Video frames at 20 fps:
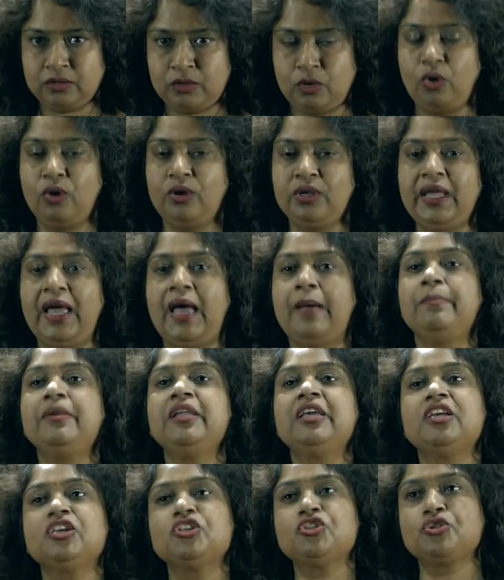on
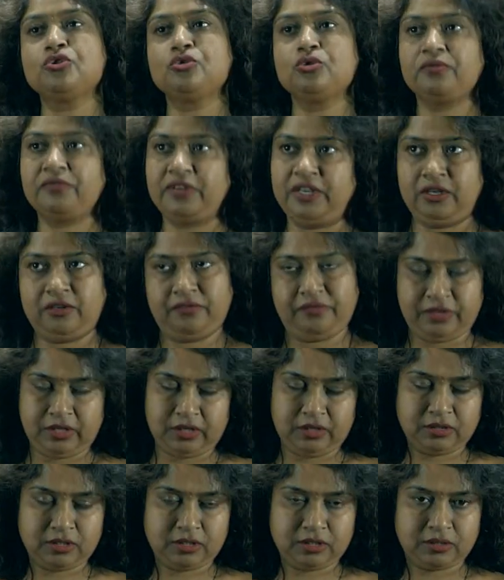application of
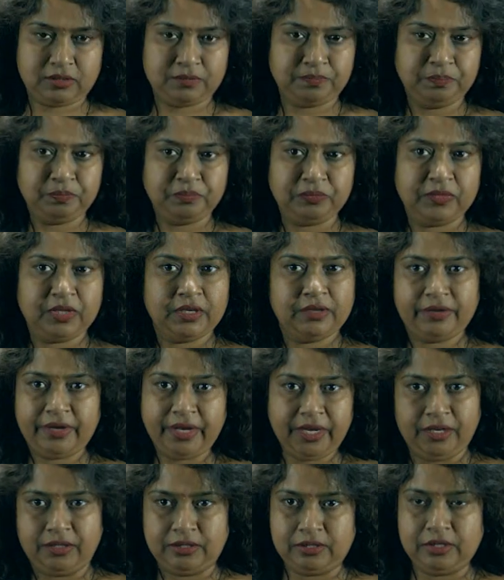interference,
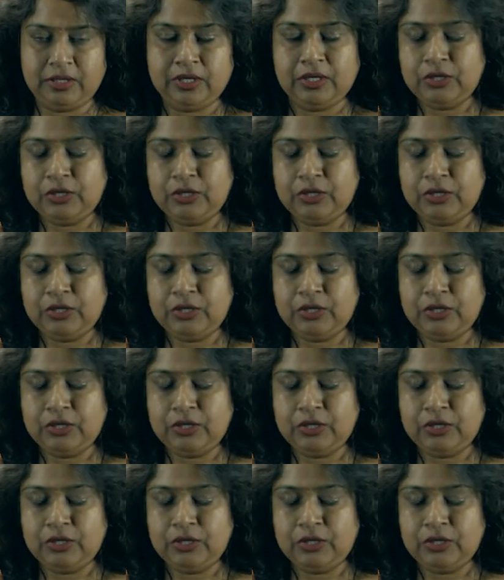right.